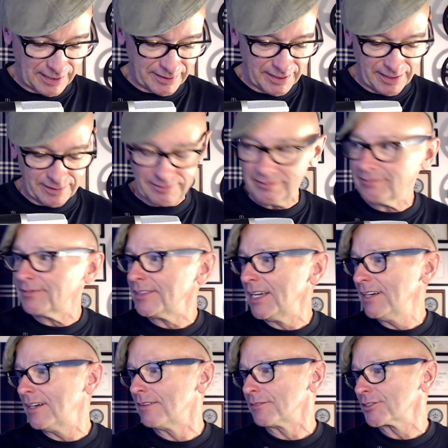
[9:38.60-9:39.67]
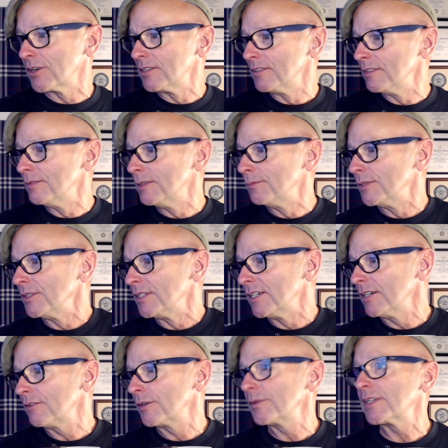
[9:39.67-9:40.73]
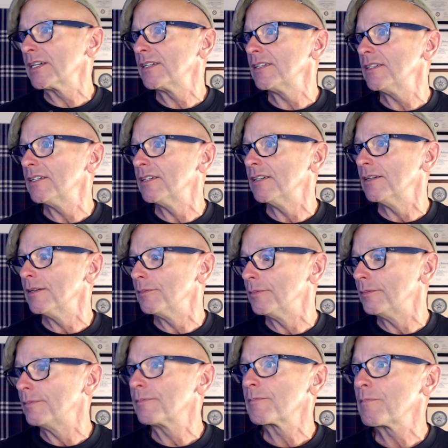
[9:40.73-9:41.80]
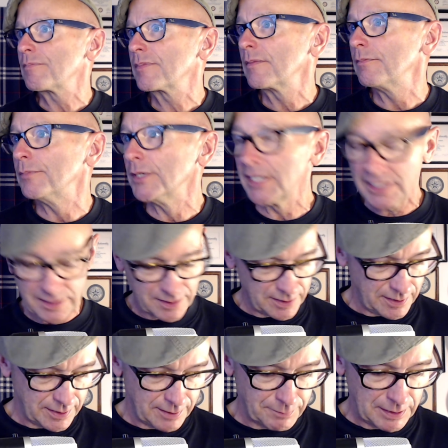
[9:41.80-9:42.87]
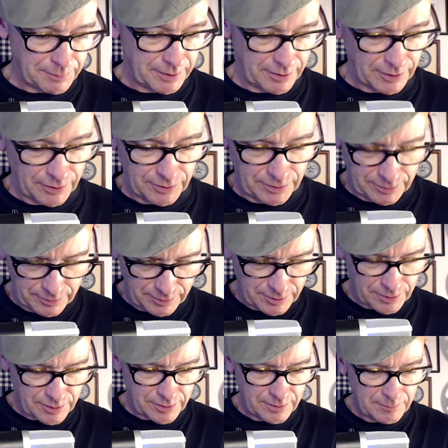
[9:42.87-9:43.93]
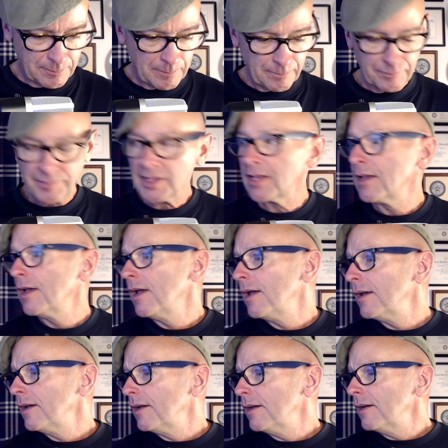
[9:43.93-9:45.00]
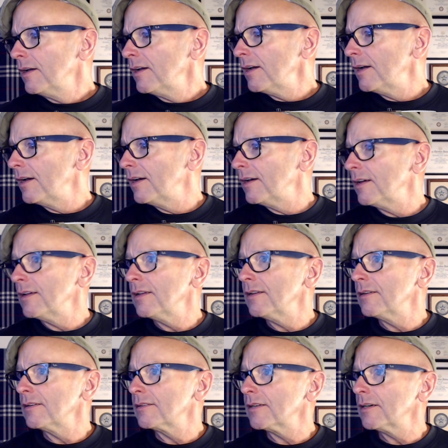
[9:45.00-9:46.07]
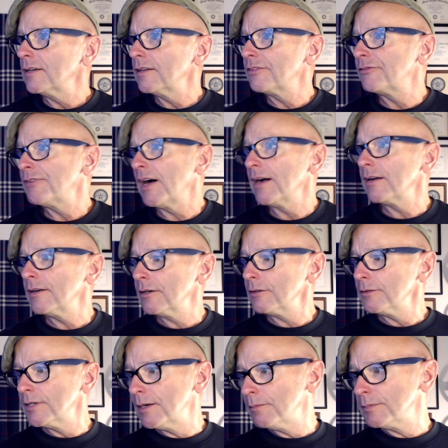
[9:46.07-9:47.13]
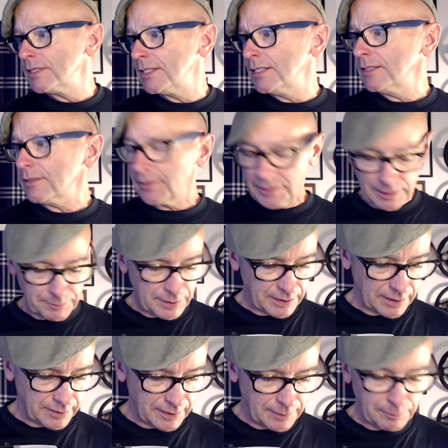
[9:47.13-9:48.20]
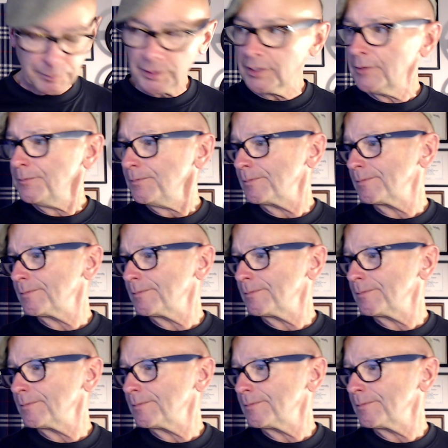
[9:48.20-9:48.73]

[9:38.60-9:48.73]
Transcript: think now I'm starting to remember there. What do we got here? Brings in, maybe earns. And uh, fire remnant. How about an ember?